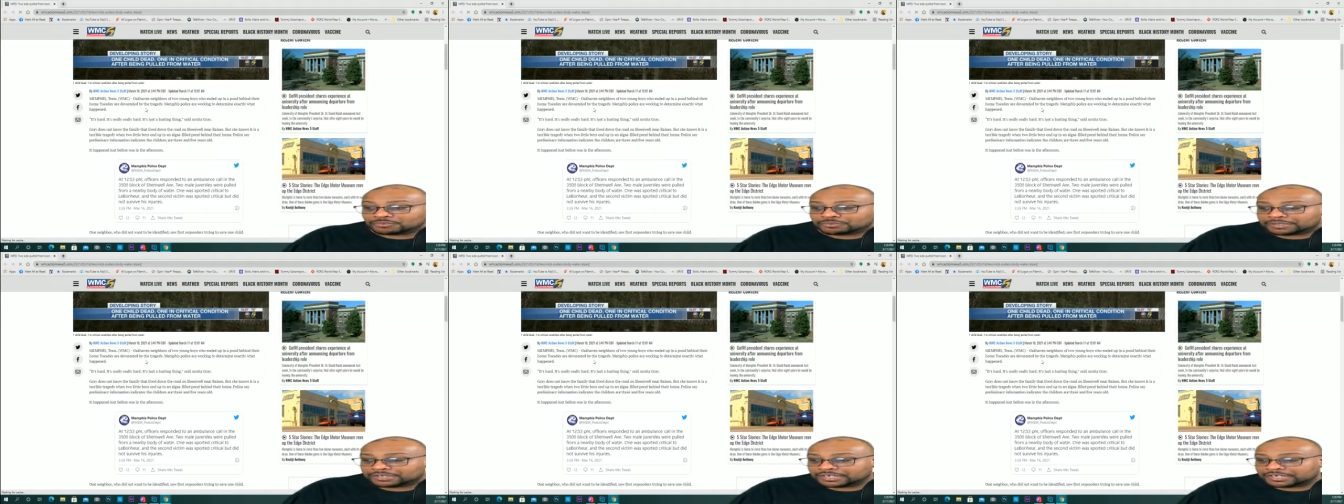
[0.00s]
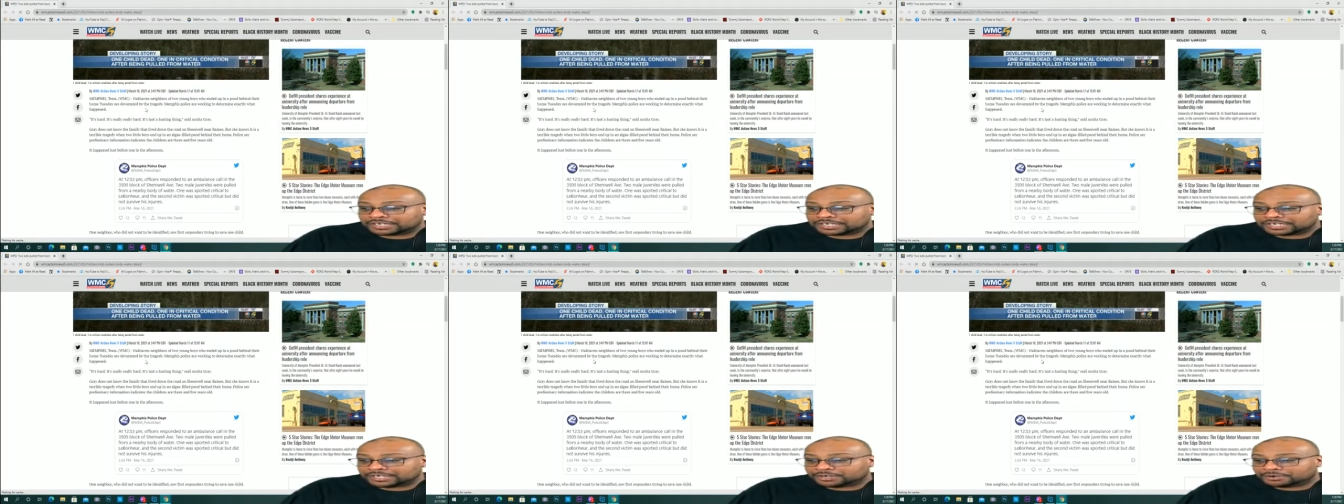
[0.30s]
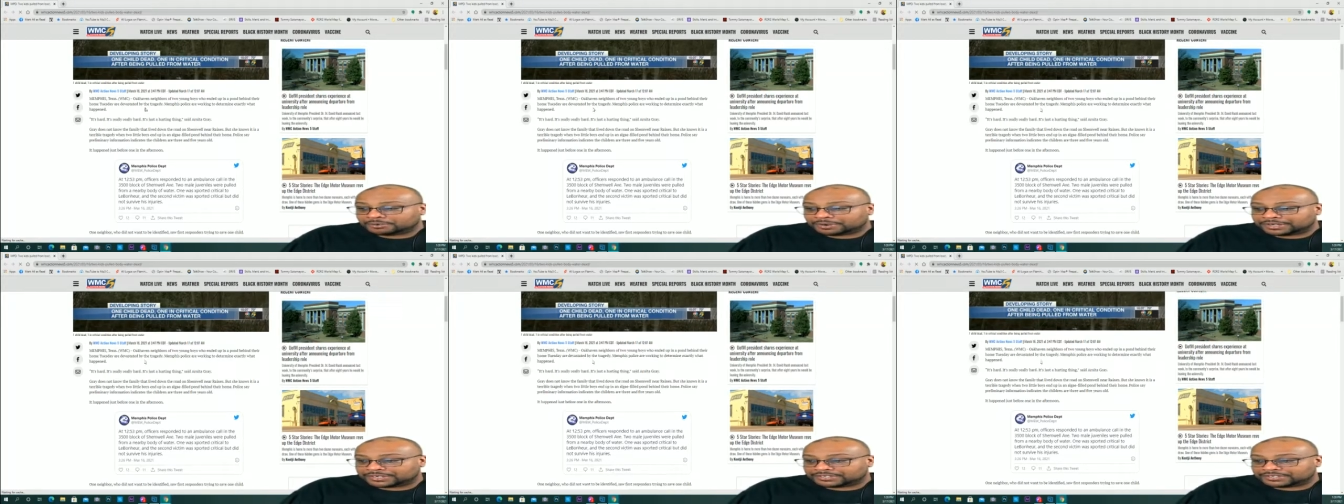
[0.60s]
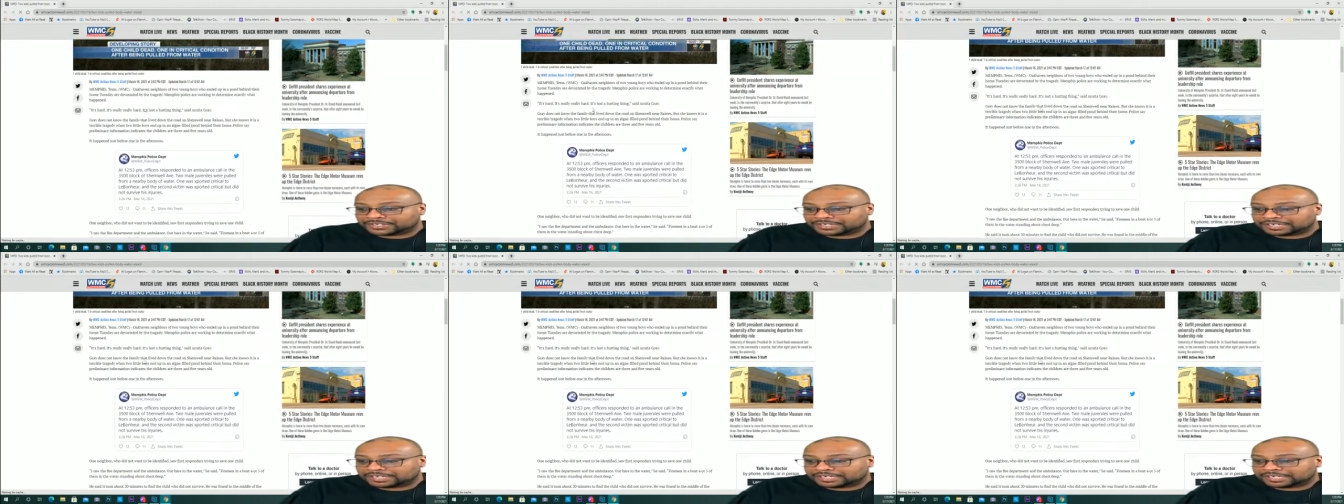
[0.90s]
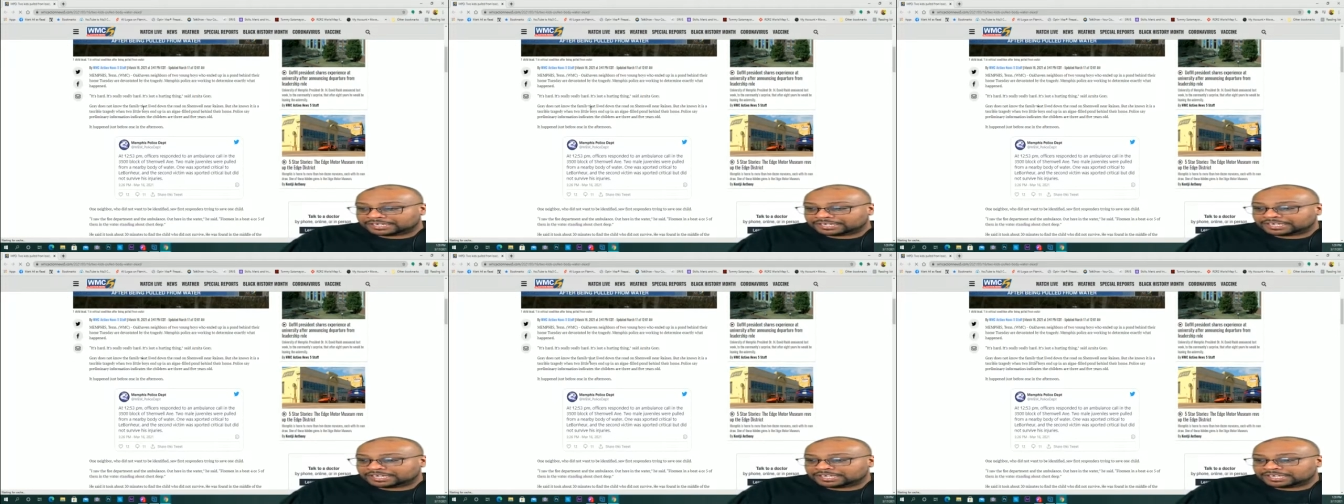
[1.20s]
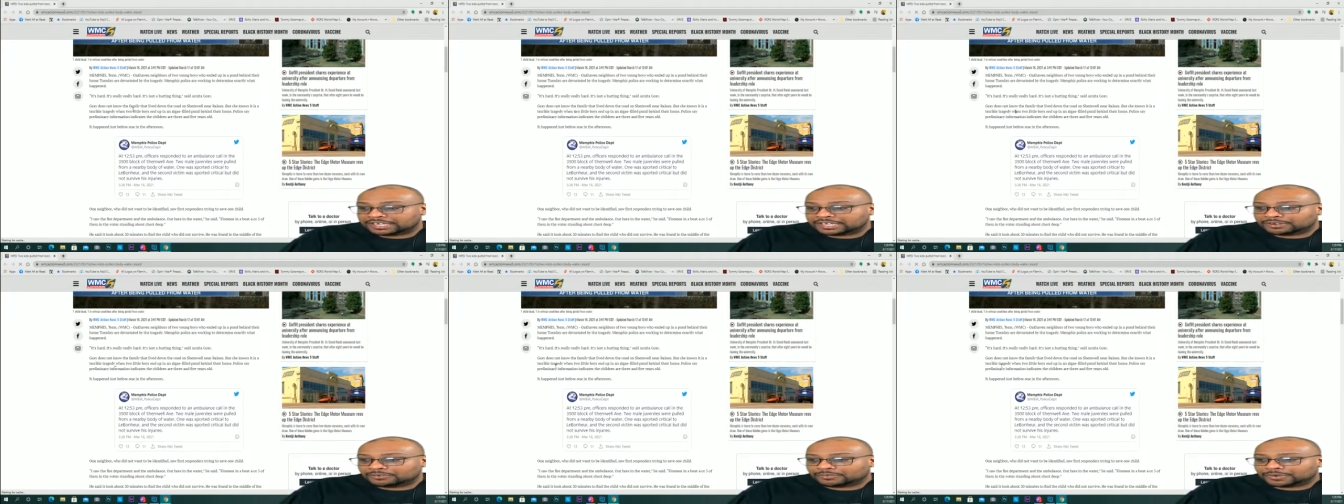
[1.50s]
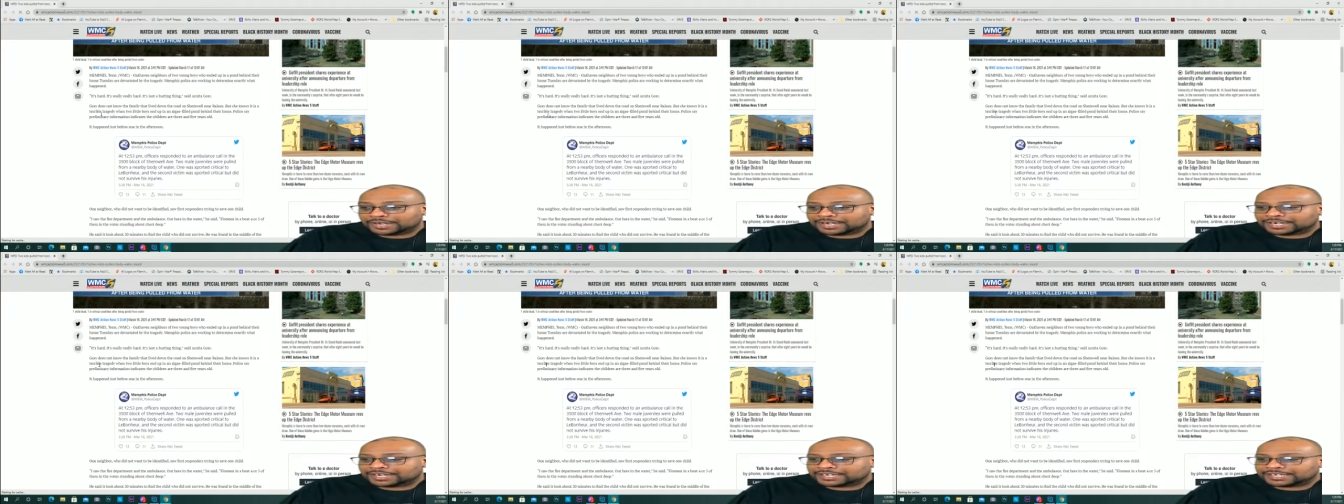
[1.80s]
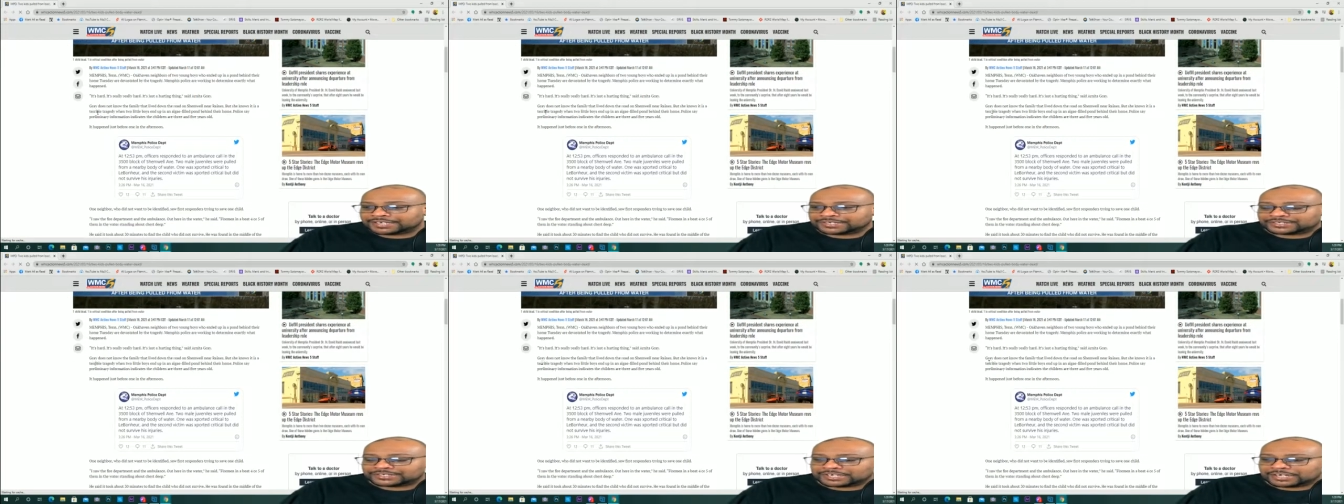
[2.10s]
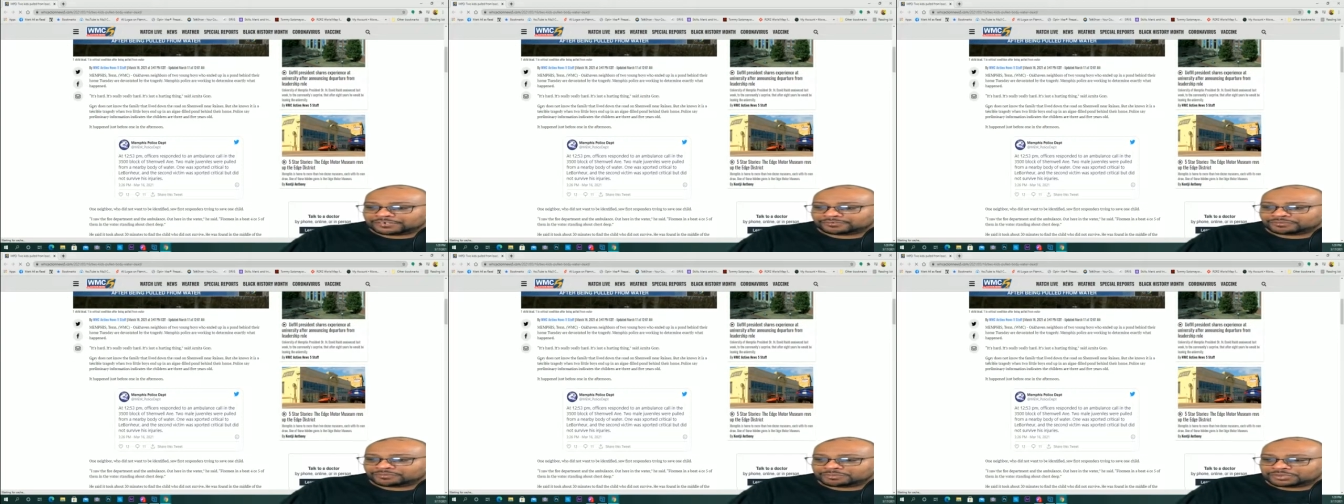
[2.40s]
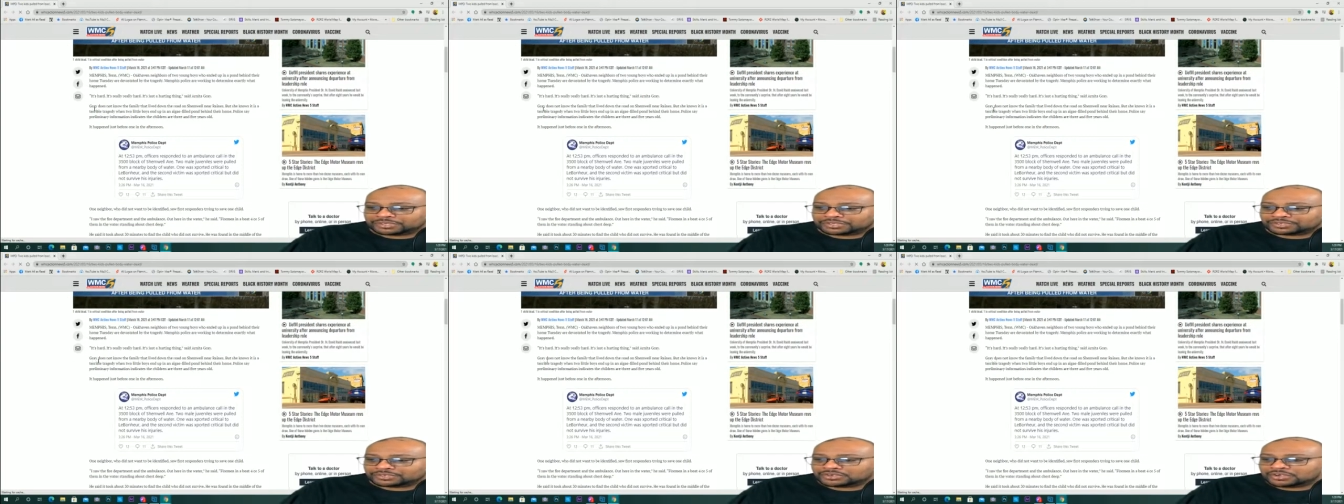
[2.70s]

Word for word: Anita Gray said. Why did name sound familiar?